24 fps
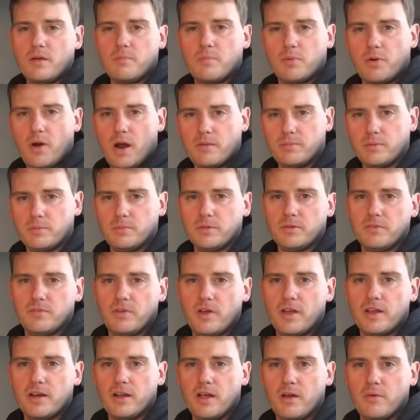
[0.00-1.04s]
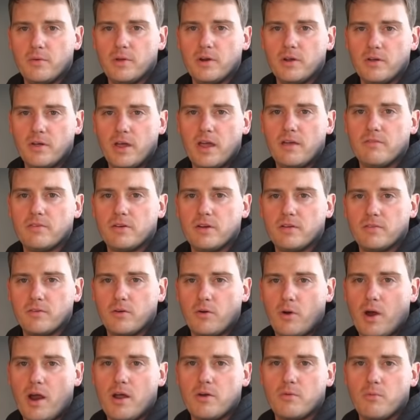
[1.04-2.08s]
probably find out we don't have enough
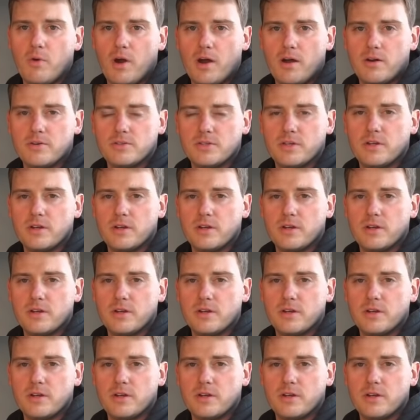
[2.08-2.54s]
ground wires